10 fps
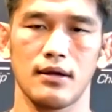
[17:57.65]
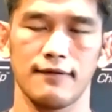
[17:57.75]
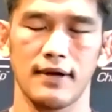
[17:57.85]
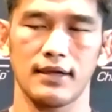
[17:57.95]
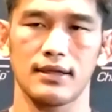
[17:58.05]

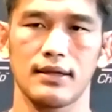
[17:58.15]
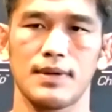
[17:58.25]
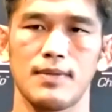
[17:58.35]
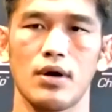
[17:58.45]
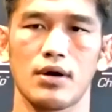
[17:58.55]
fight that the
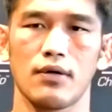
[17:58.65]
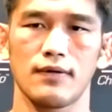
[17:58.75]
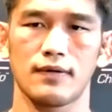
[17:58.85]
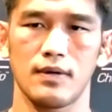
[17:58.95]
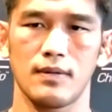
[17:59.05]
people are going
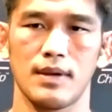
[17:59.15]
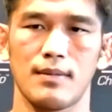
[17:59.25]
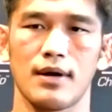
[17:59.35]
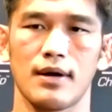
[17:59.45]
through in Myanmar.